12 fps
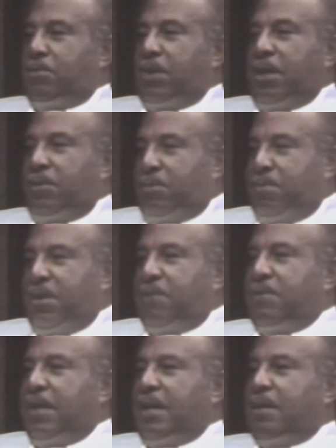money would be
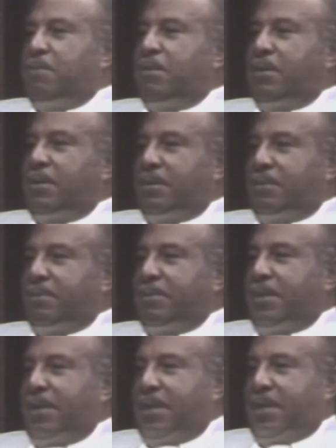available
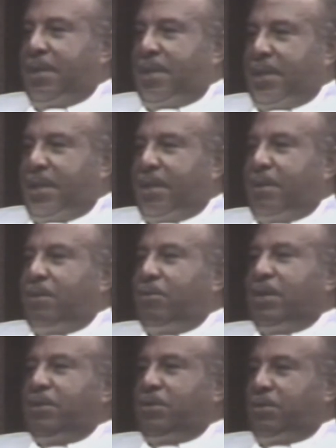at
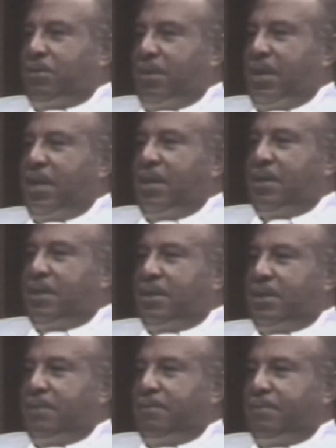low interest rates